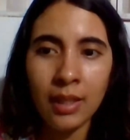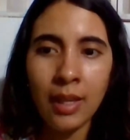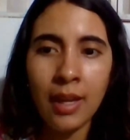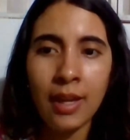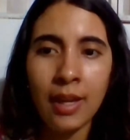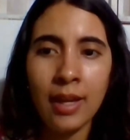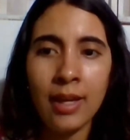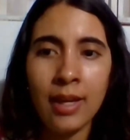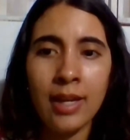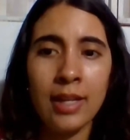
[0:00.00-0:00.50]

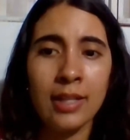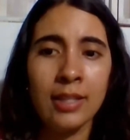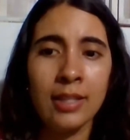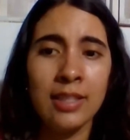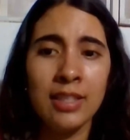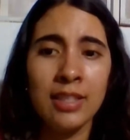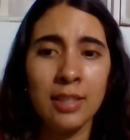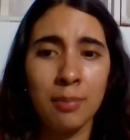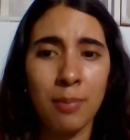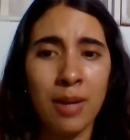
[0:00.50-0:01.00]

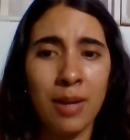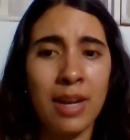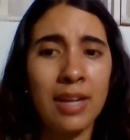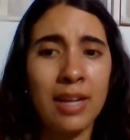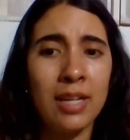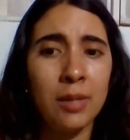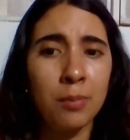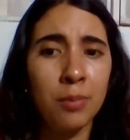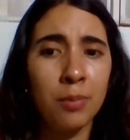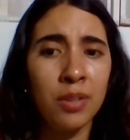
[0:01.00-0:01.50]
that
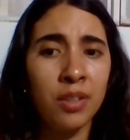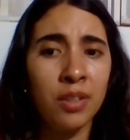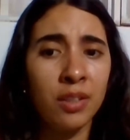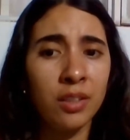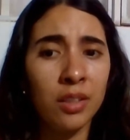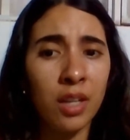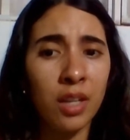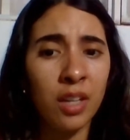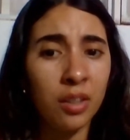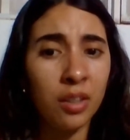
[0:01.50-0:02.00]
despite
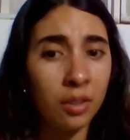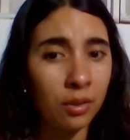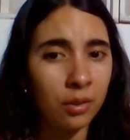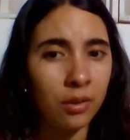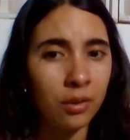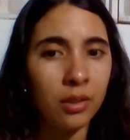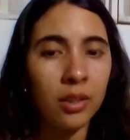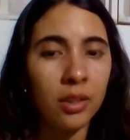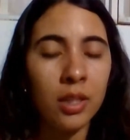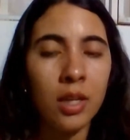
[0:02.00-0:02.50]
being a
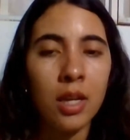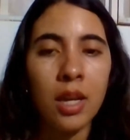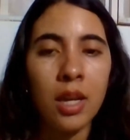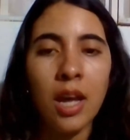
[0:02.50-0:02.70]
girl,